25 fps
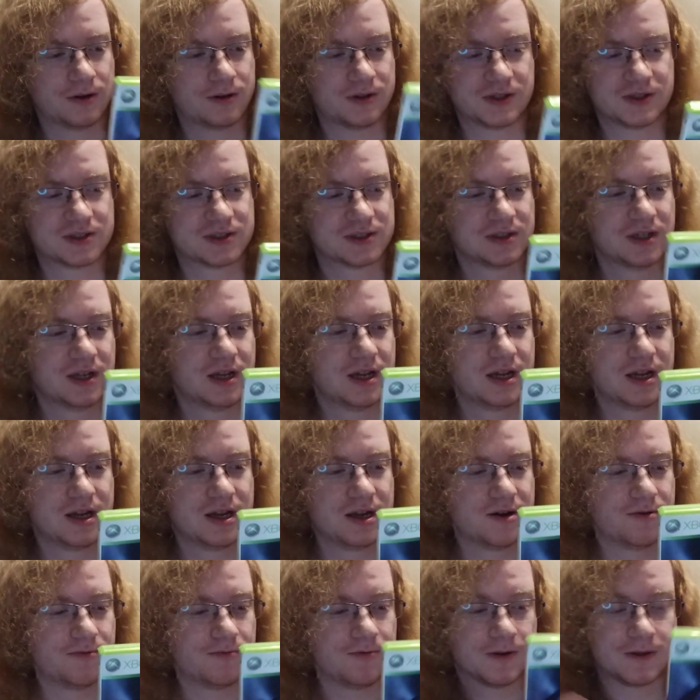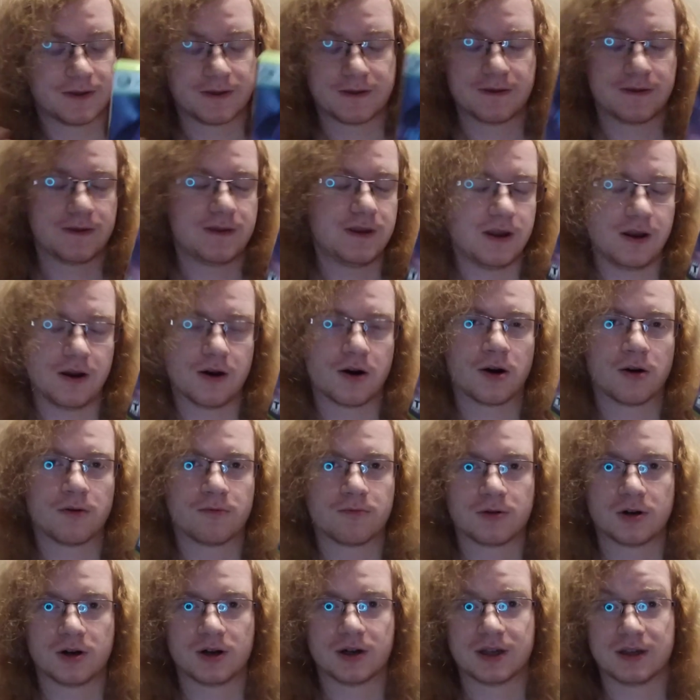just with the
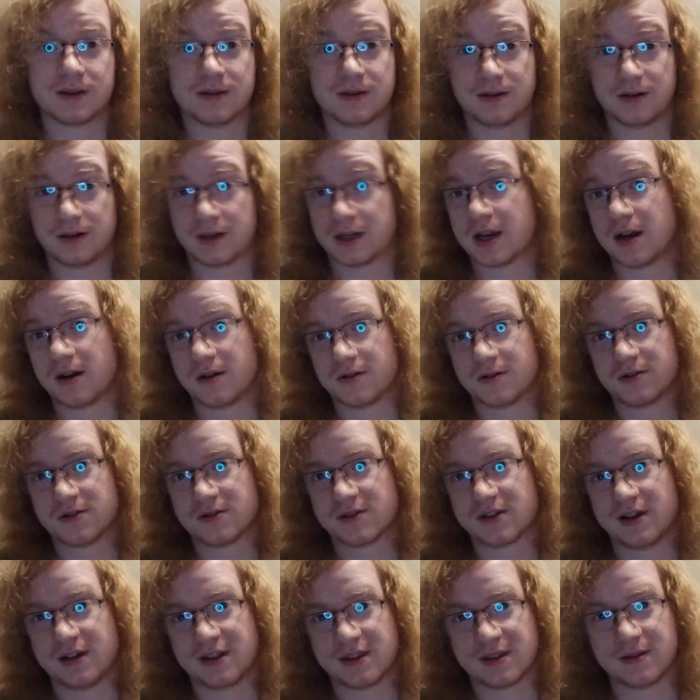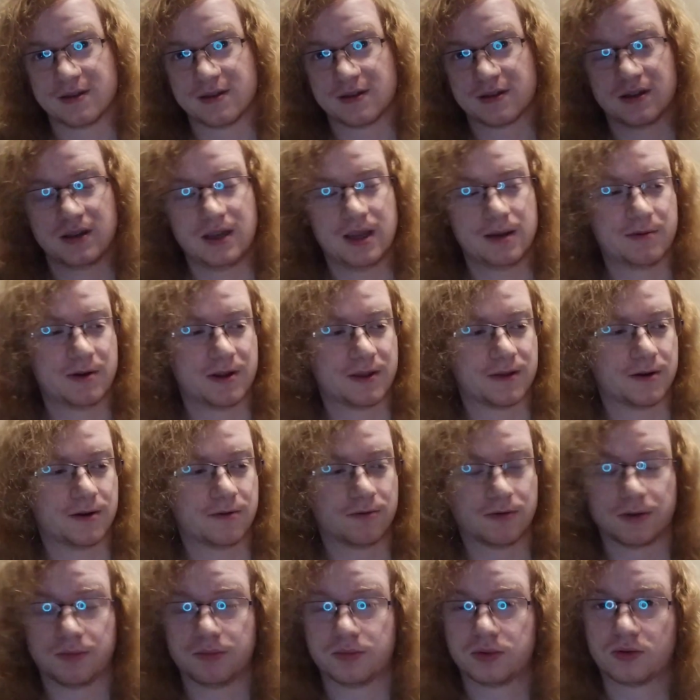artwork and the character designs in this game. I
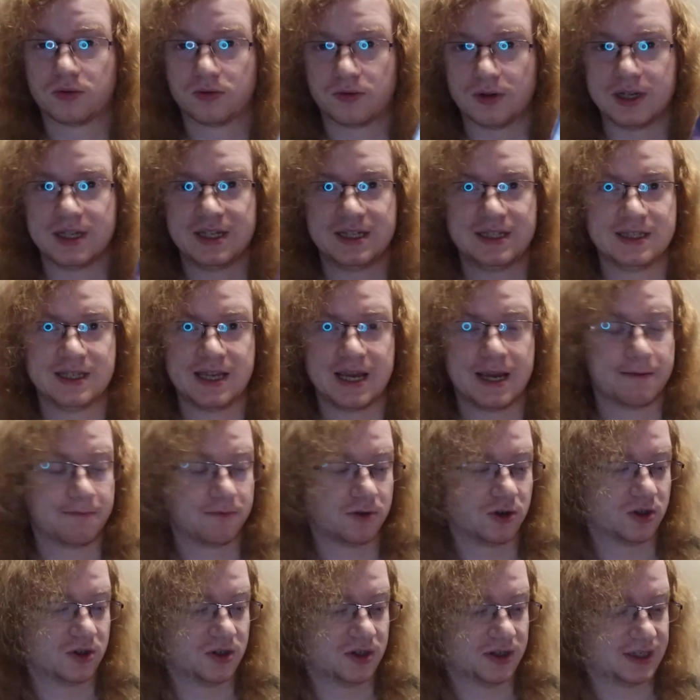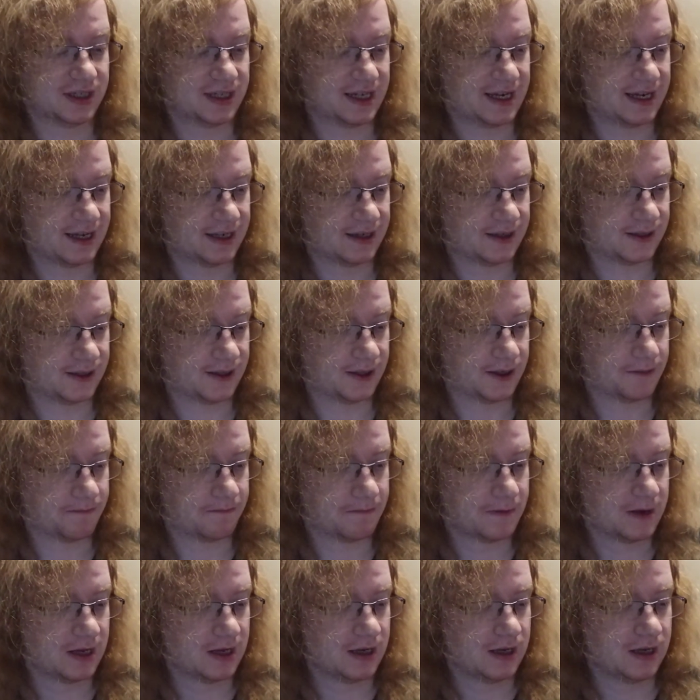thought were pretty damn good, and
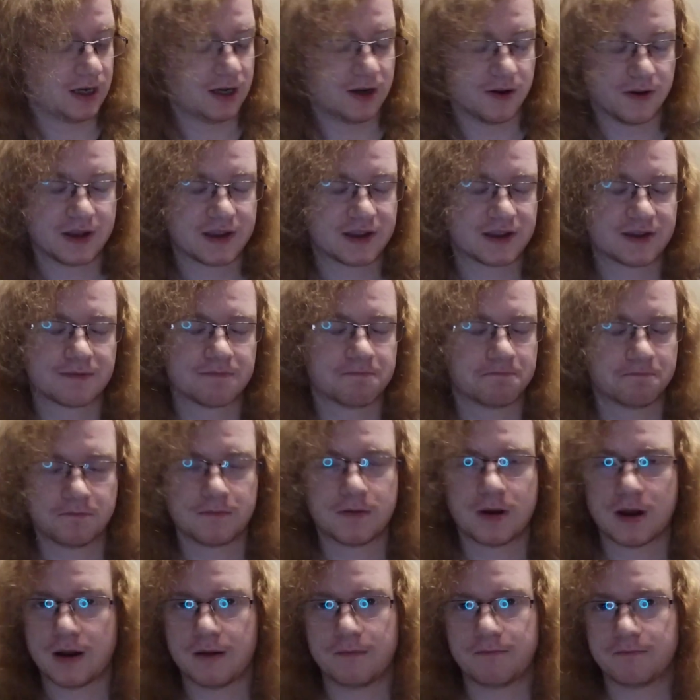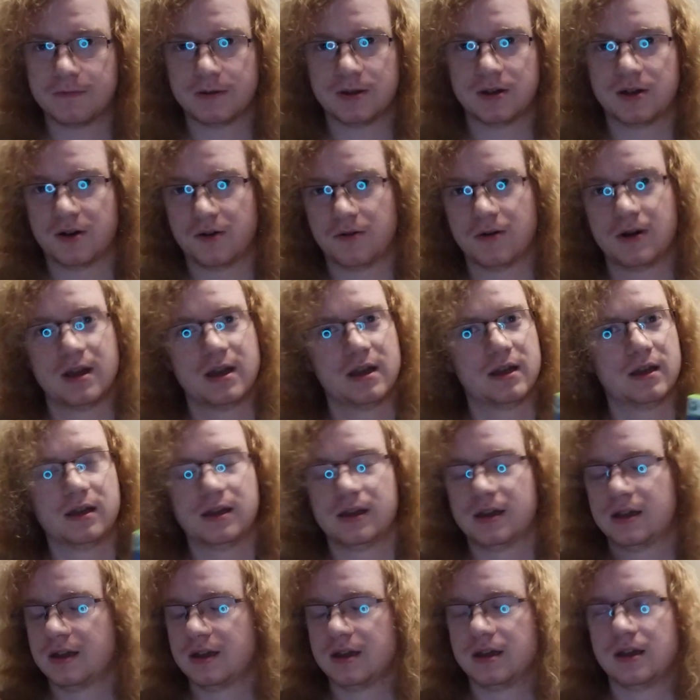that's you know
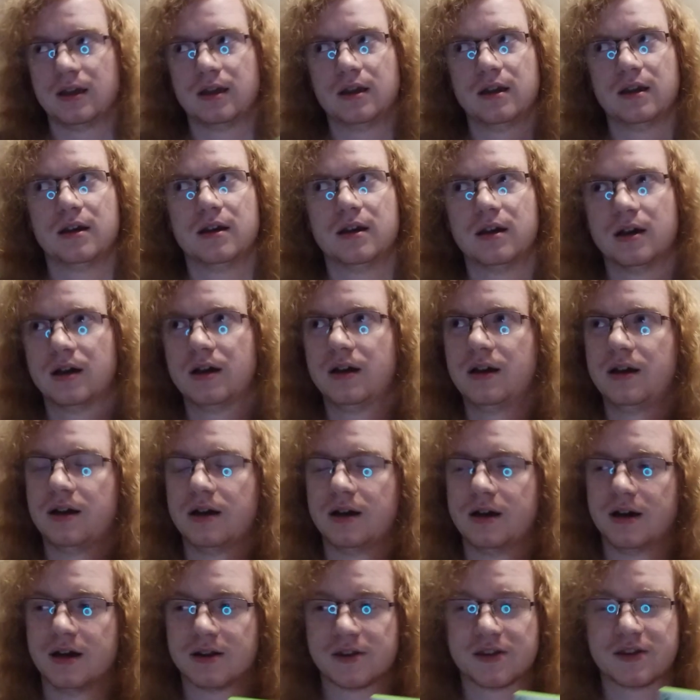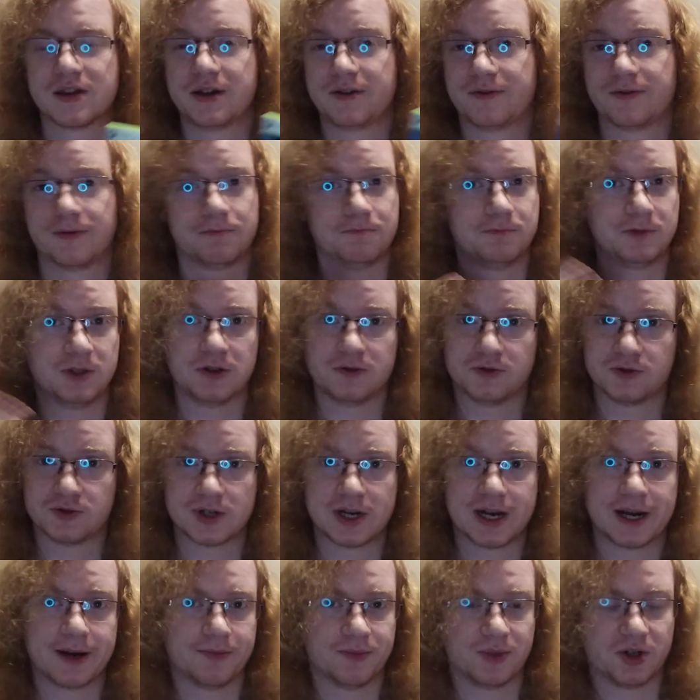aside from
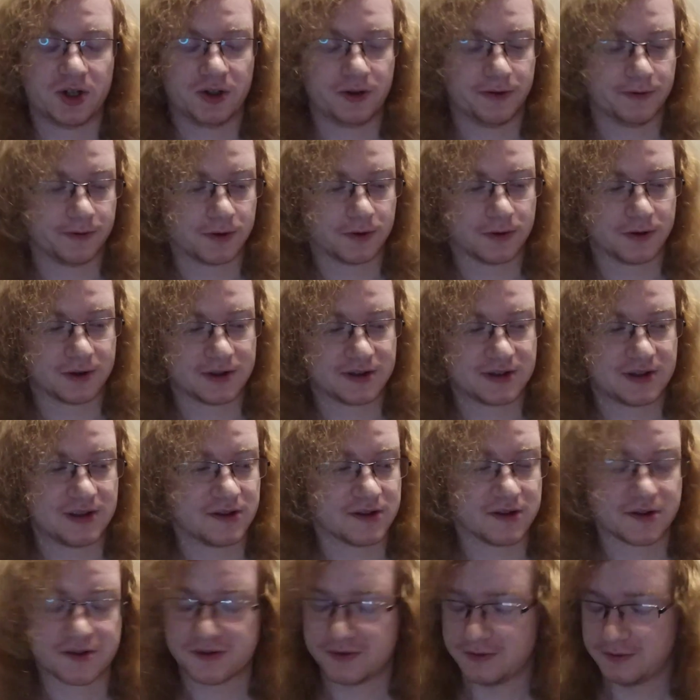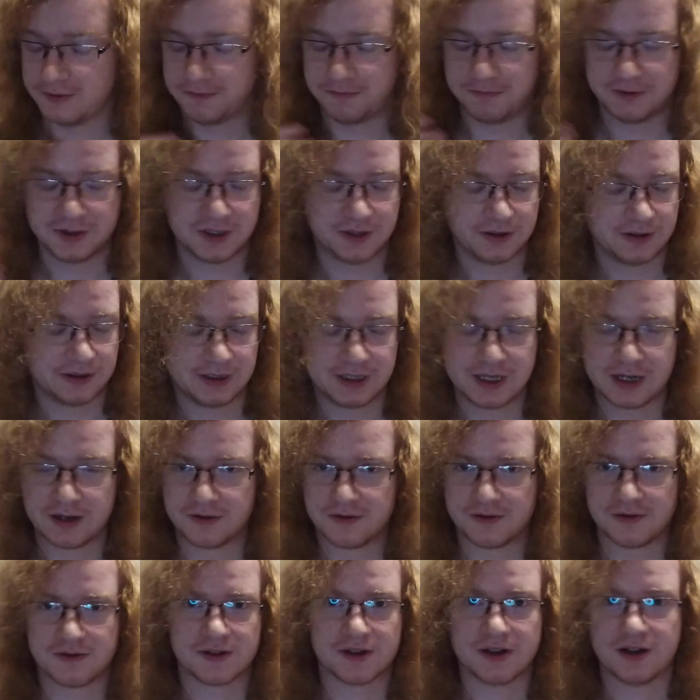Dragon Ball, of course, he's also done
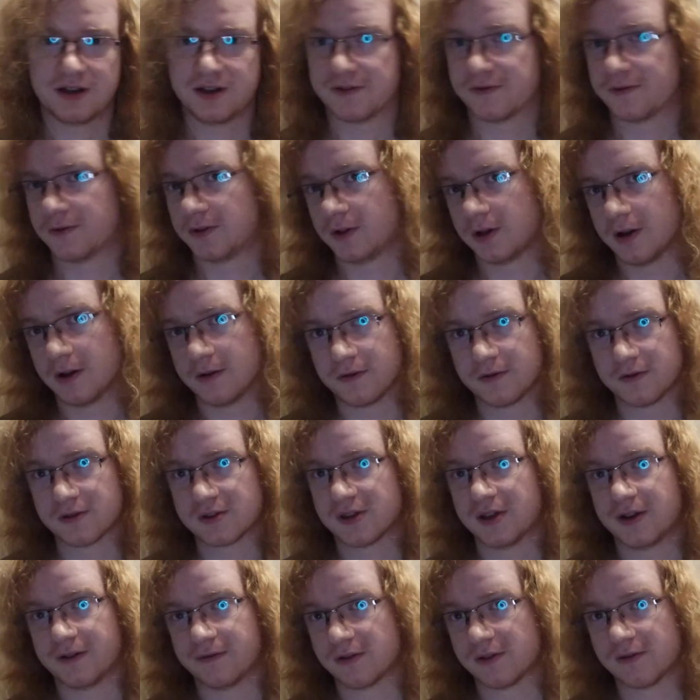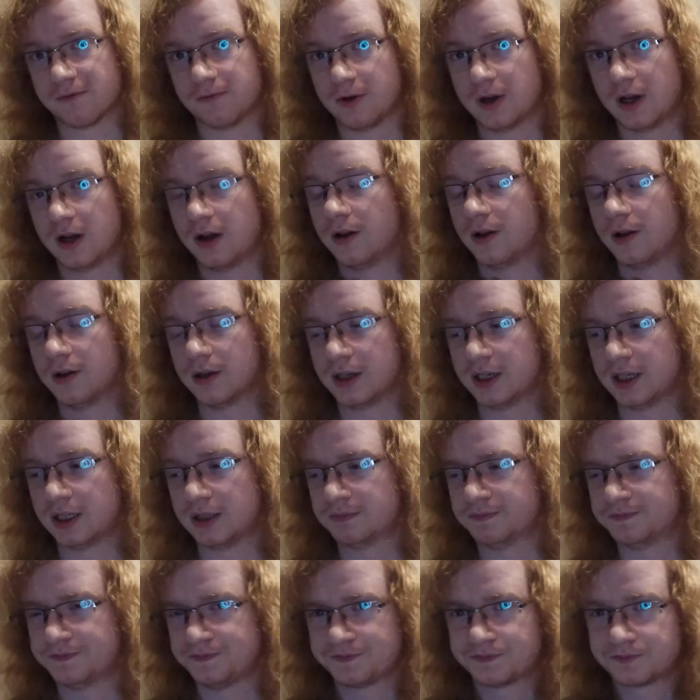character designs for other stuff as
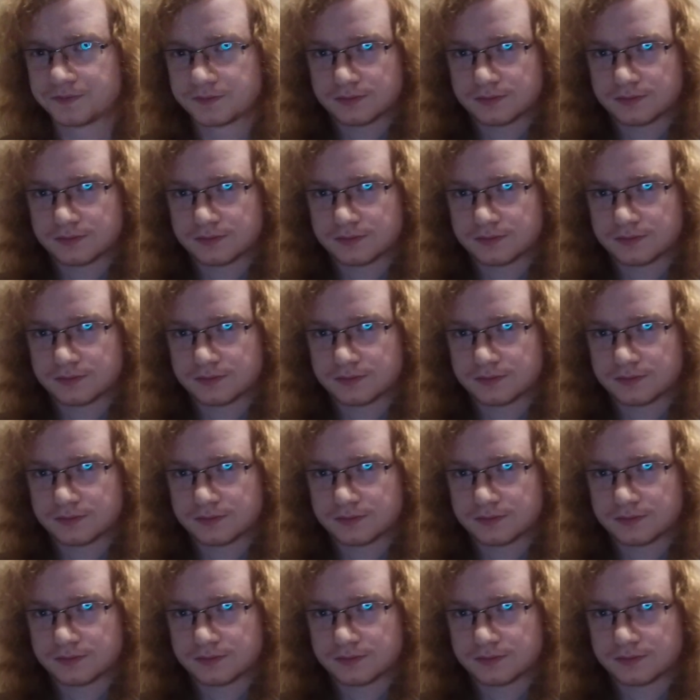well.